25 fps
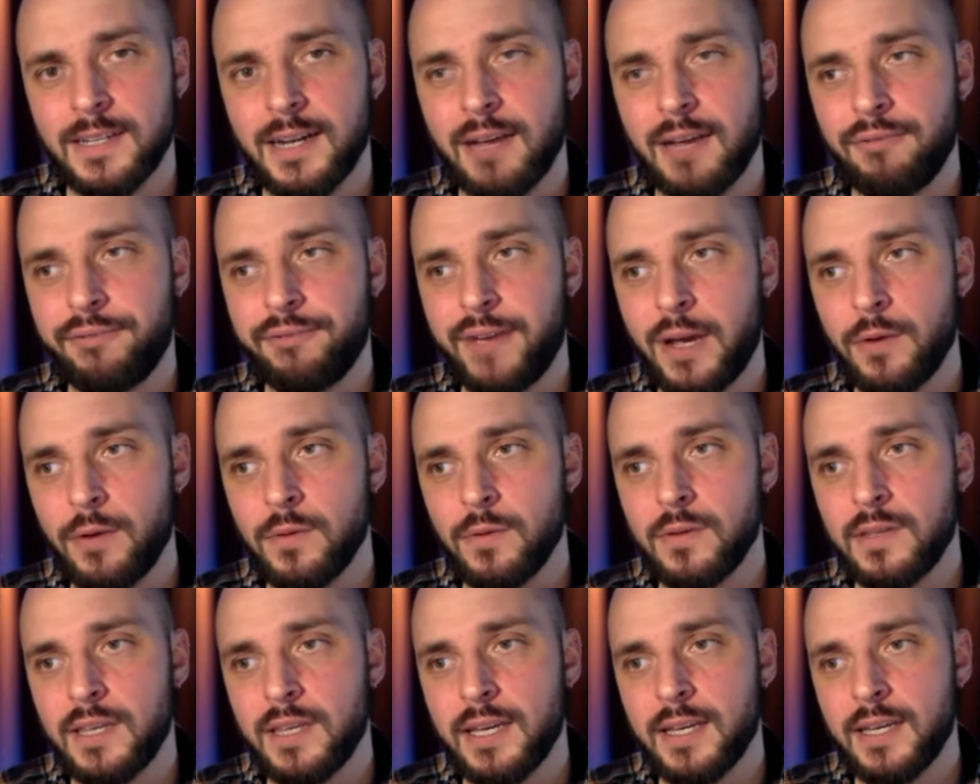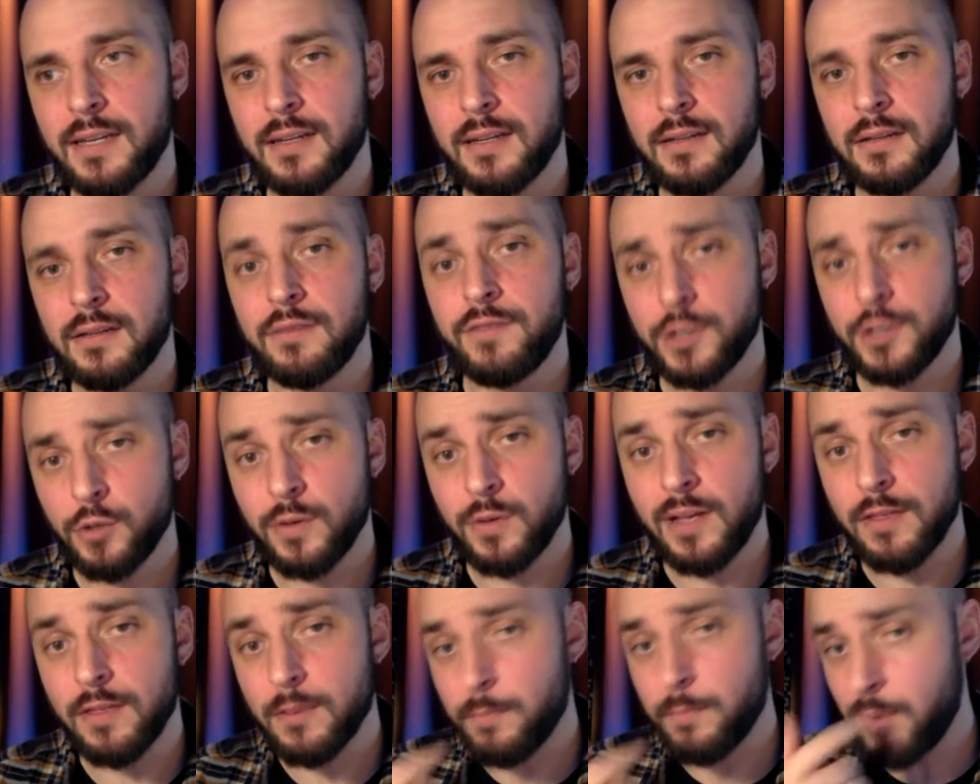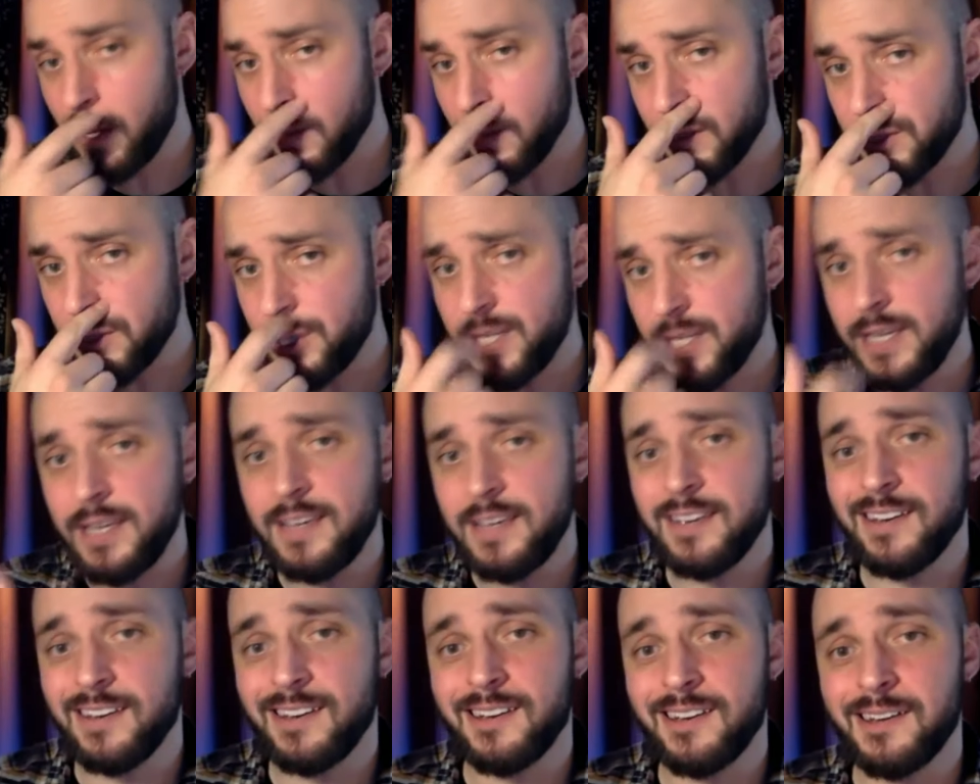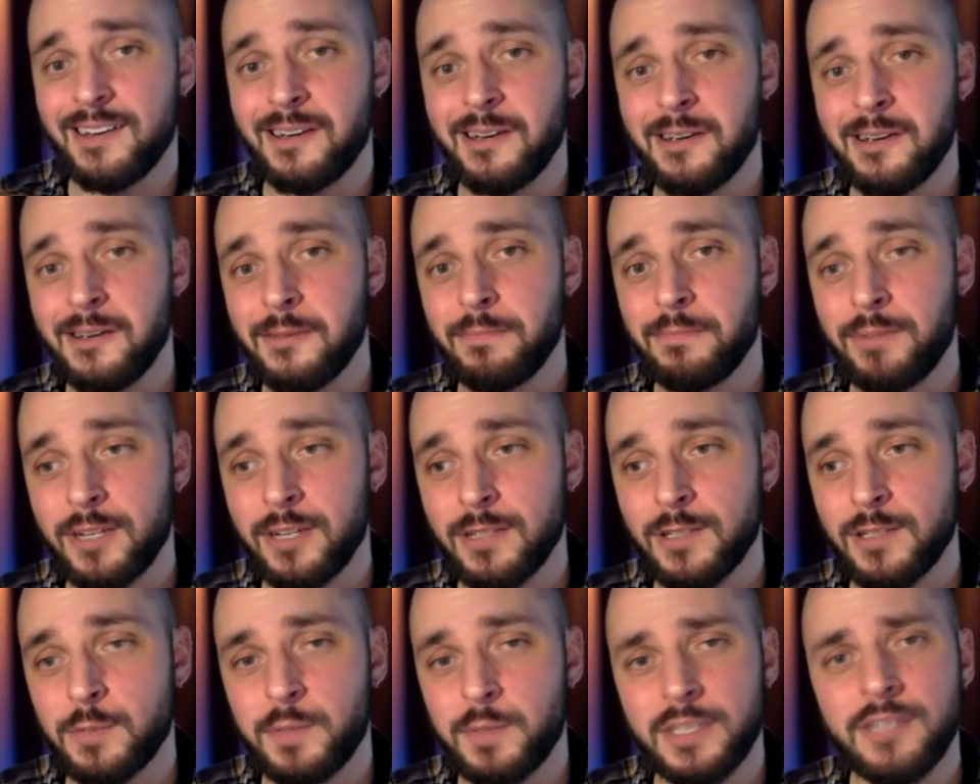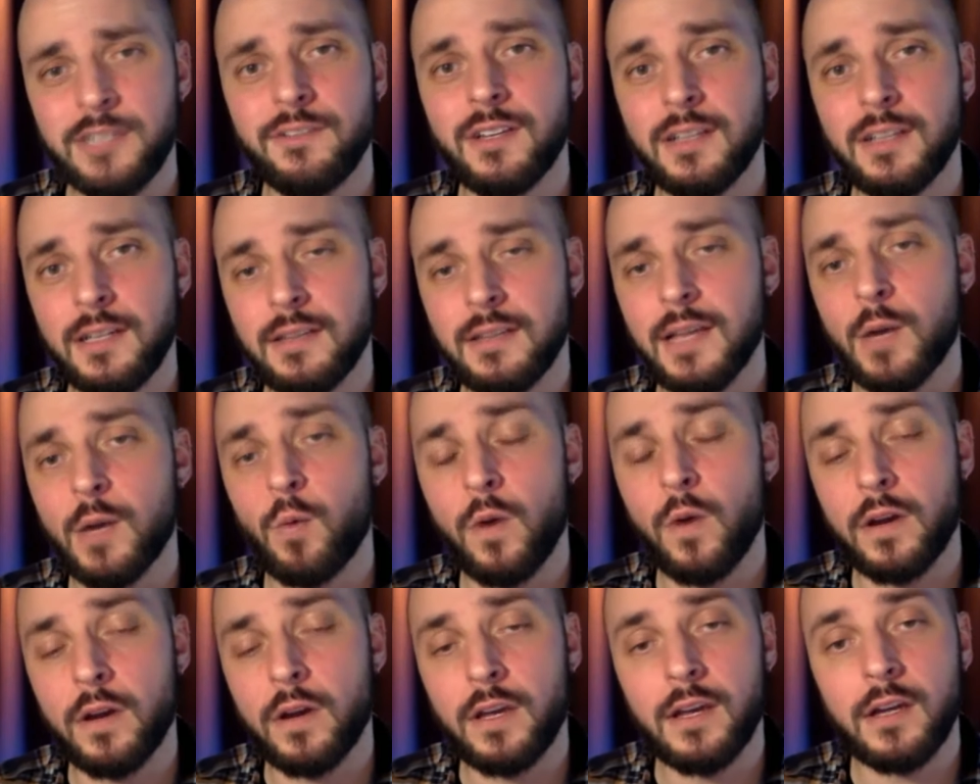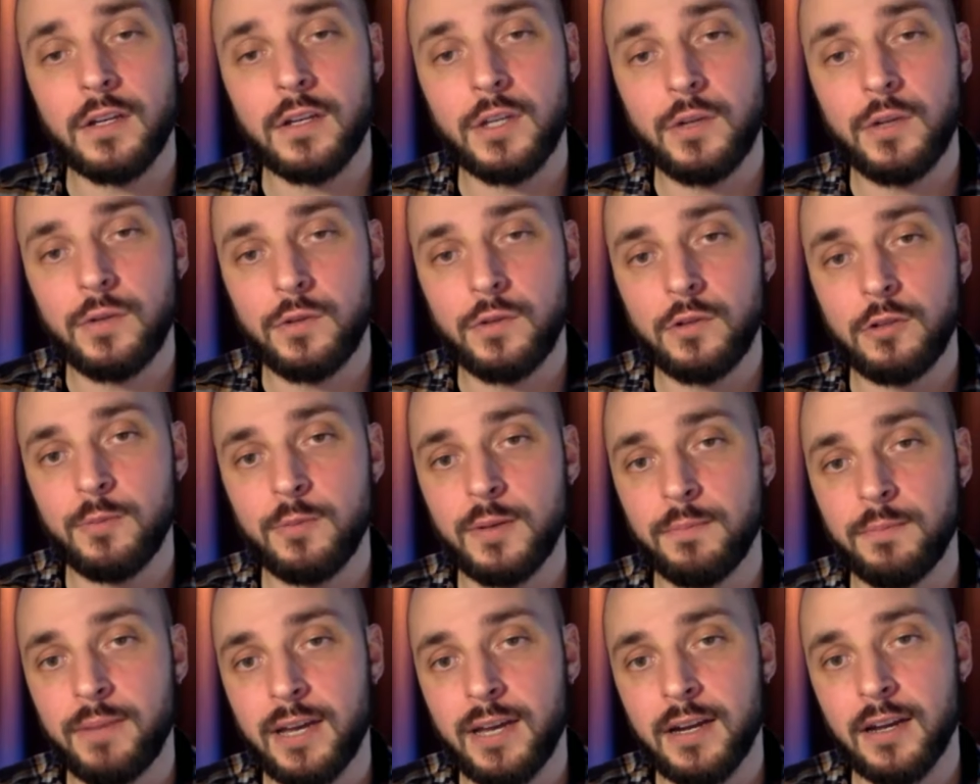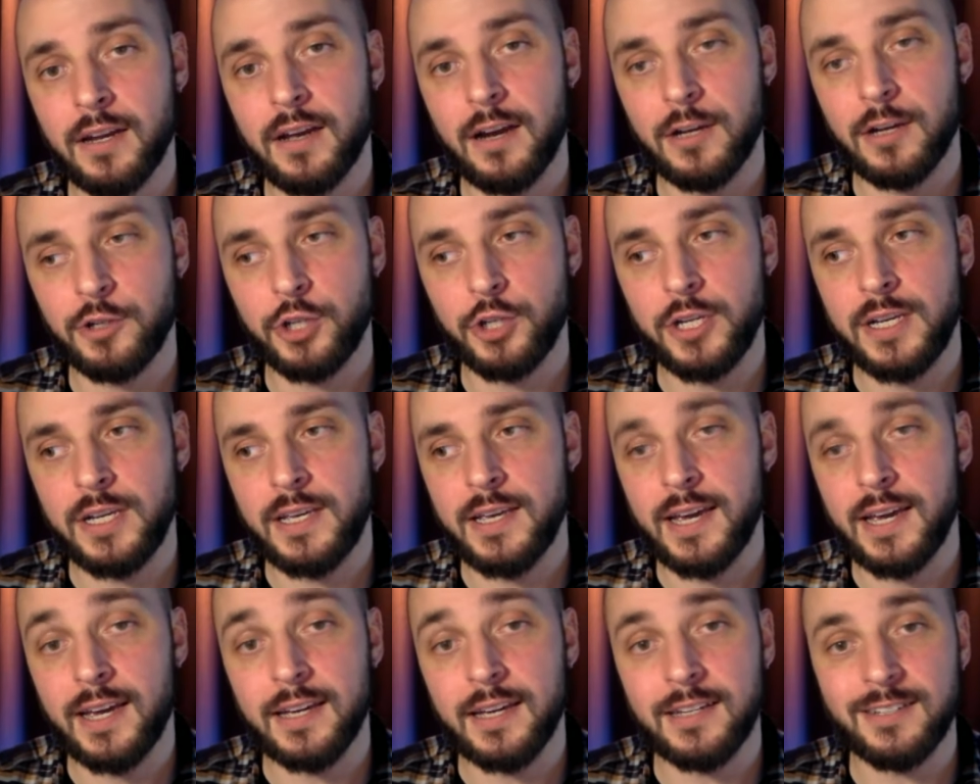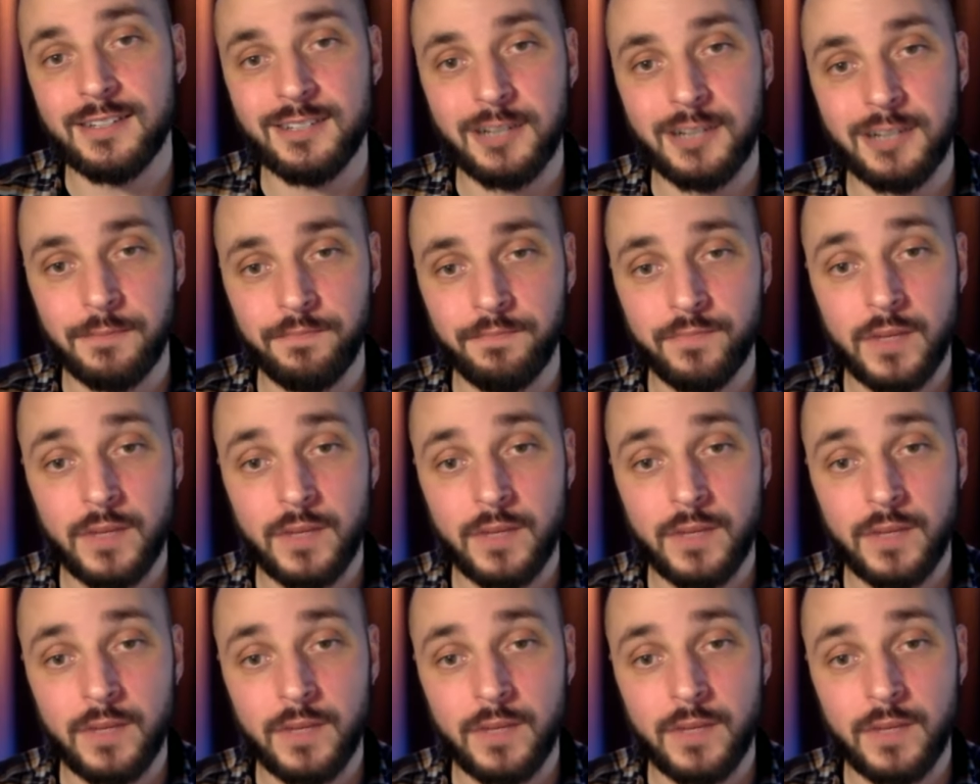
And I found that visual anthropology, but specifically like working on YouTube and pedagogy and